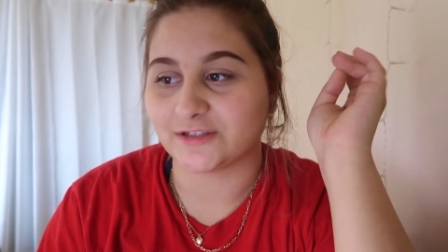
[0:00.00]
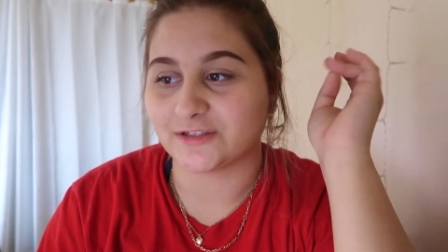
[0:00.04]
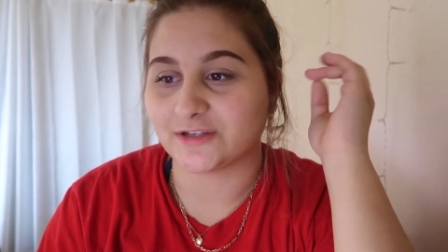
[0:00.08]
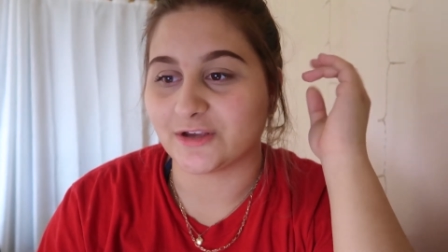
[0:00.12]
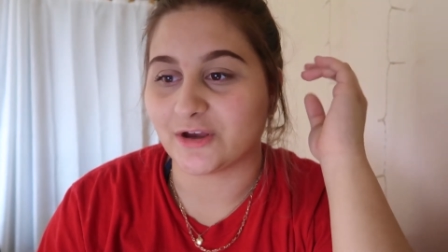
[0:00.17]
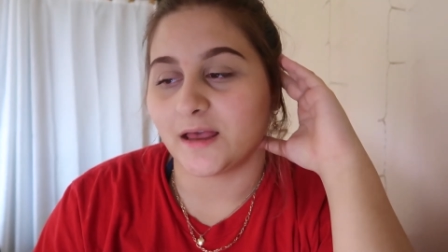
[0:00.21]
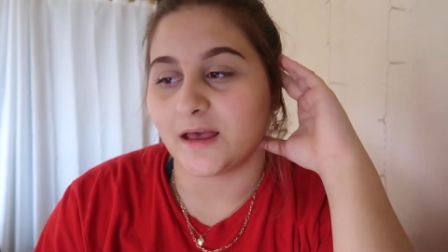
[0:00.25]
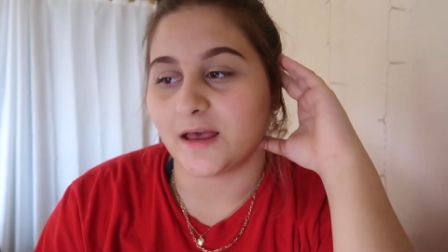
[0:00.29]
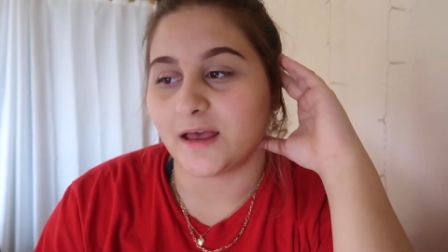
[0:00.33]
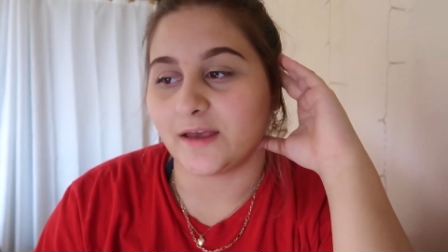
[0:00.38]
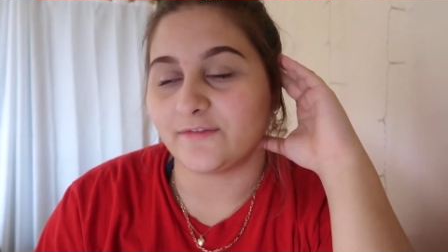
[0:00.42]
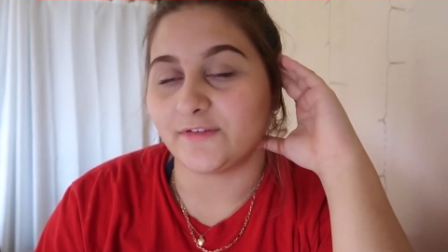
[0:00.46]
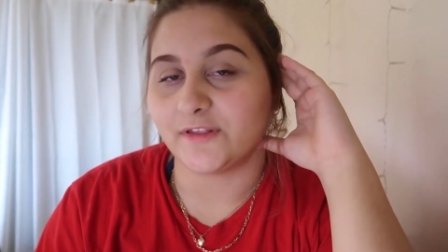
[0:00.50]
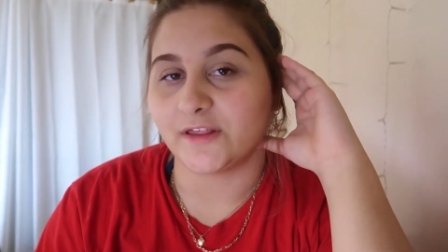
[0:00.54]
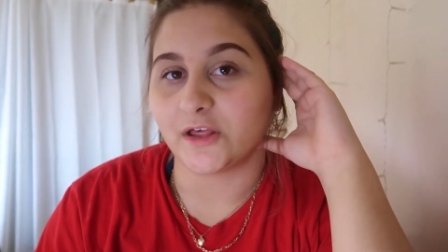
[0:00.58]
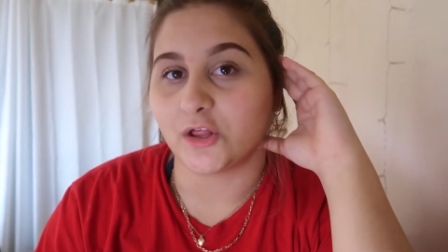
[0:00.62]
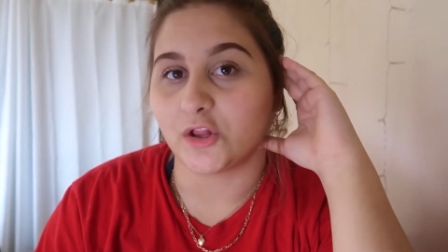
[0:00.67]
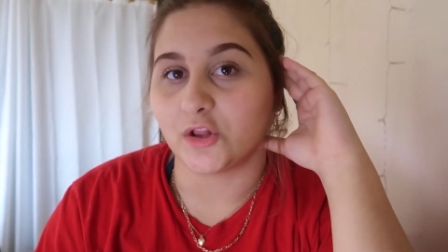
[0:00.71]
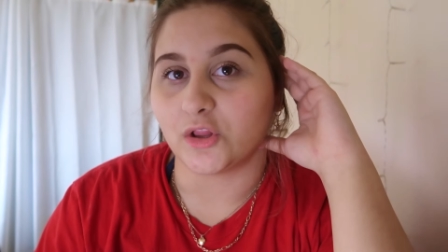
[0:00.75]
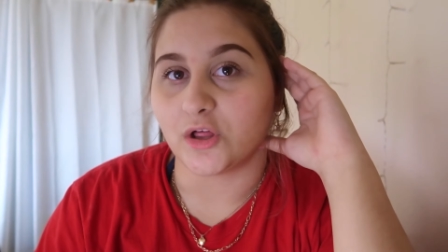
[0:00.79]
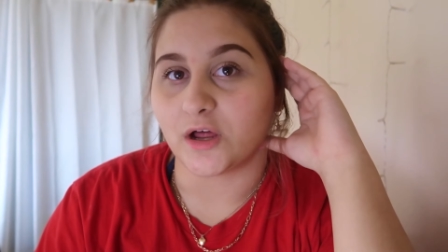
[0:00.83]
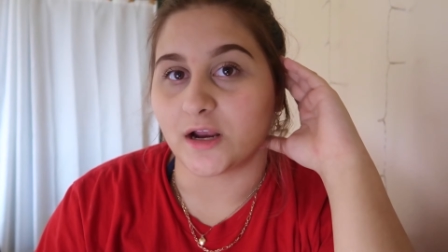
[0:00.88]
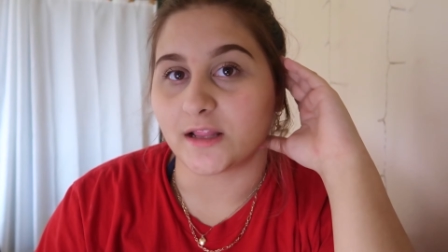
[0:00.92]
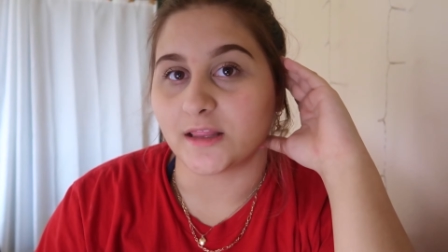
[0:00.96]
So I feel like a
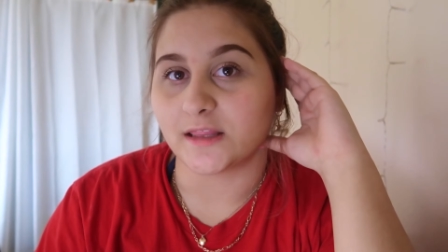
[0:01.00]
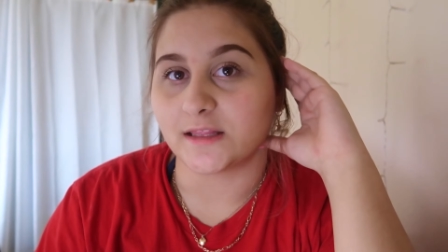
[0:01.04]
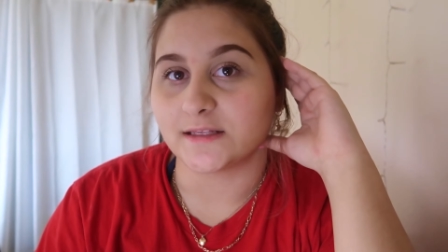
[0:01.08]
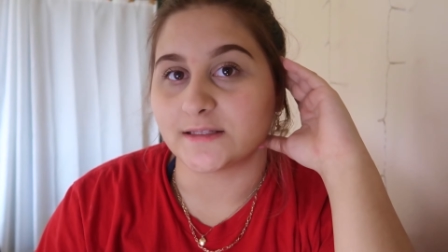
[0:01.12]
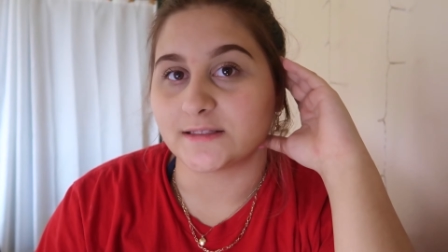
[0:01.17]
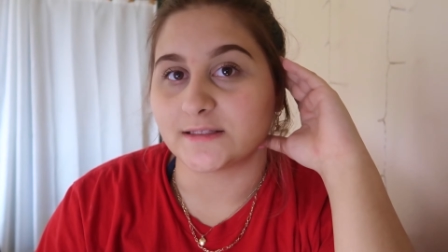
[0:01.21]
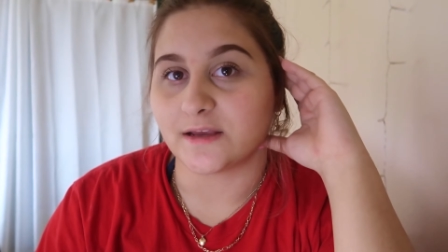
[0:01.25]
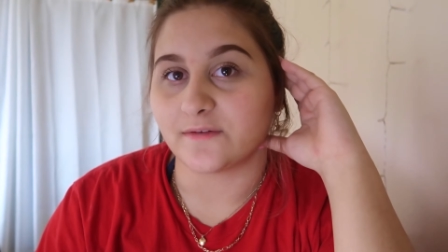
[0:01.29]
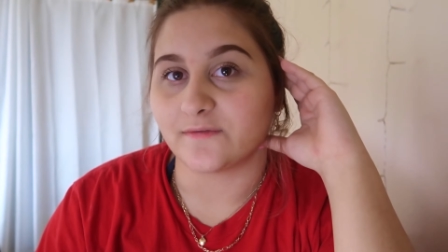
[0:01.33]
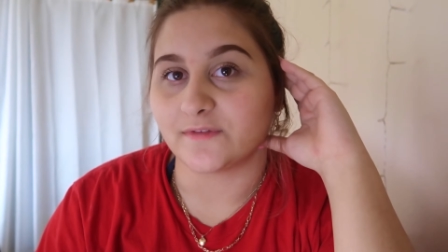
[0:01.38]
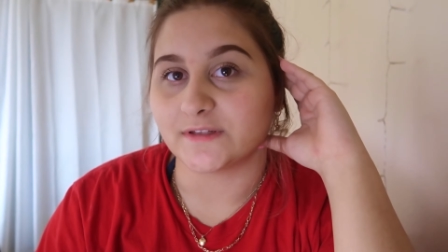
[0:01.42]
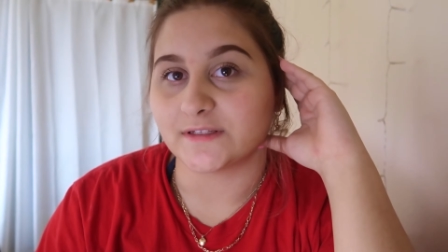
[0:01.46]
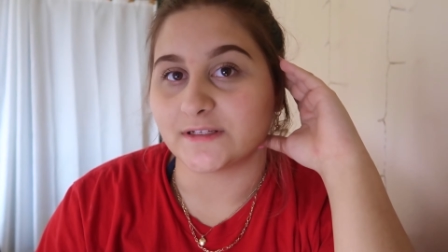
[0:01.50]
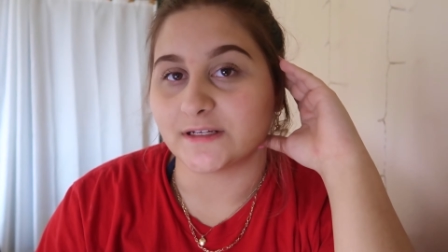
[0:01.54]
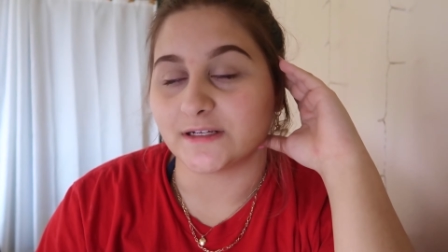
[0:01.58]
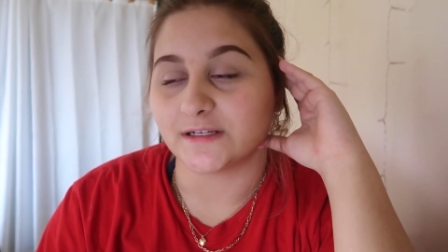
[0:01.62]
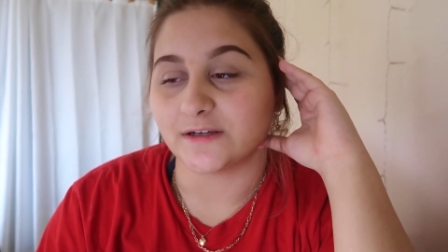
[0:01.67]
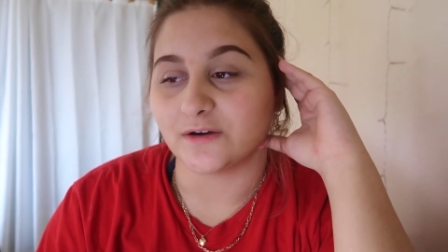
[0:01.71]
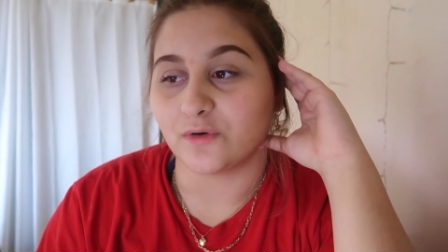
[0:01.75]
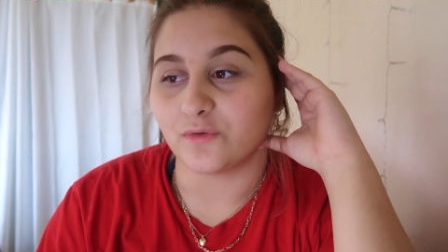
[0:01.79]
lot of this stuff is gonna